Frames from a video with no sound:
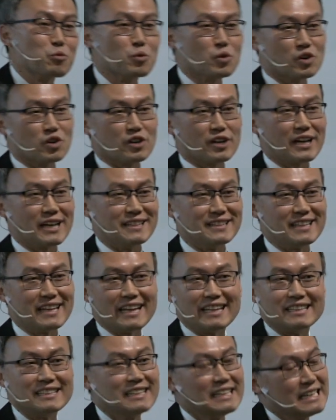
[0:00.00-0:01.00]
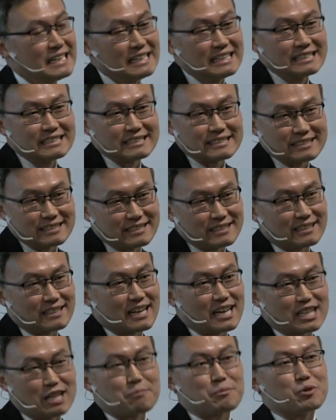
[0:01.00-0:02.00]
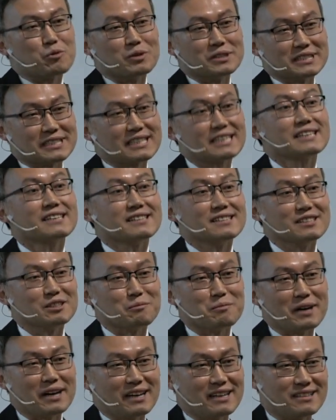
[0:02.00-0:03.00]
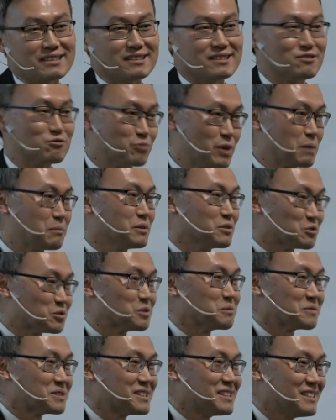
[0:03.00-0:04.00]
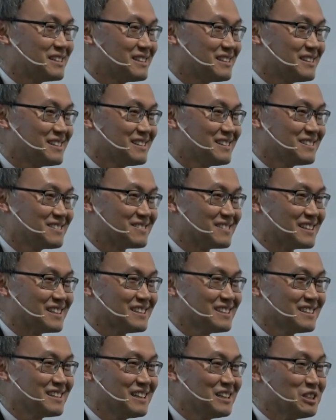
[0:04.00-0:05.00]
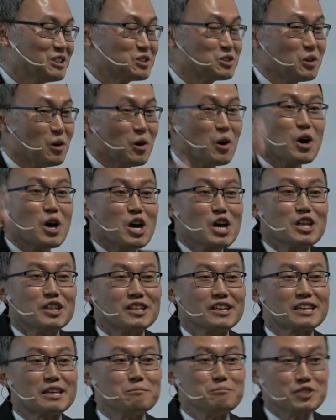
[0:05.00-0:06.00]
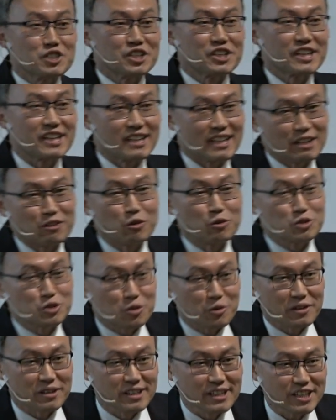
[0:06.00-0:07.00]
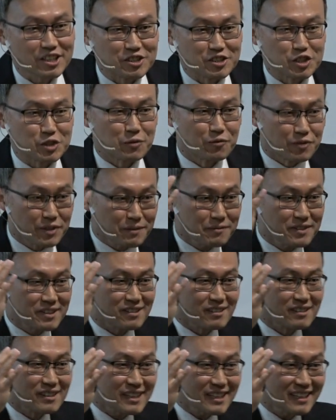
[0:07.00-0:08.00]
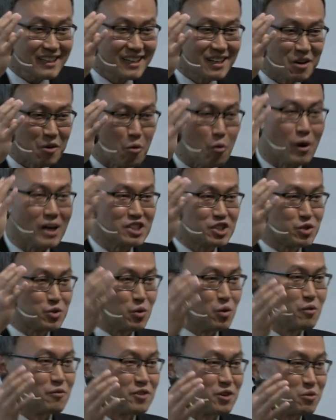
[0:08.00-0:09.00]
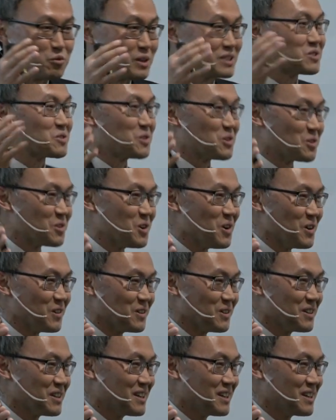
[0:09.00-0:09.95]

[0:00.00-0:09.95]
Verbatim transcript: war, and then just uh, Gaddafi was killed by the rebel groups, right? So the Kim Jong Il and North Korean leaders vividly watched over what's going on.